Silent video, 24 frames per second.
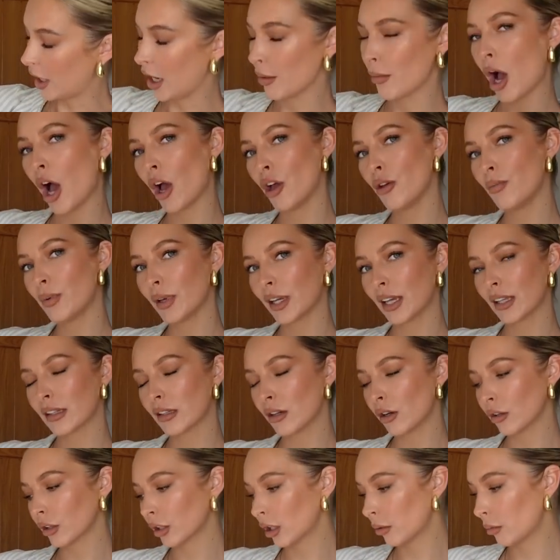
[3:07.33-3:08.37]
I'm hoping it's
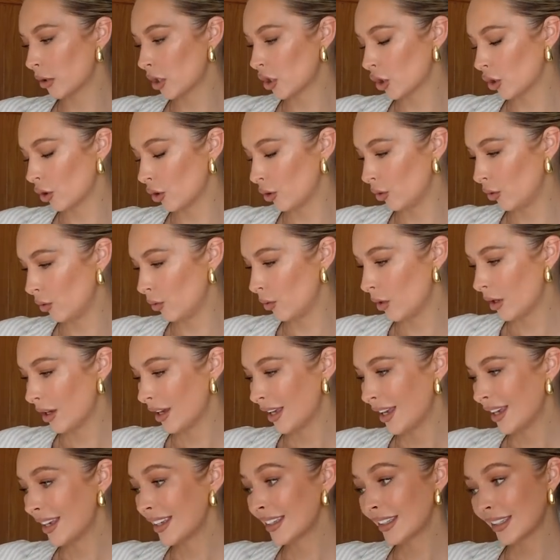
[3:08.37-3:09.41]
not going to be too
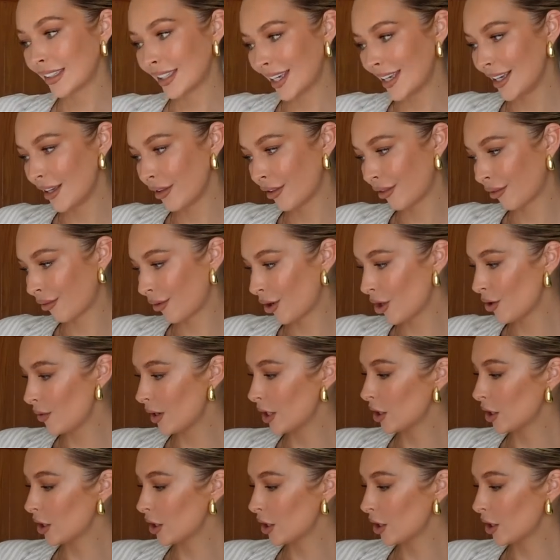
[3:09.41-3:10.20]
see-through.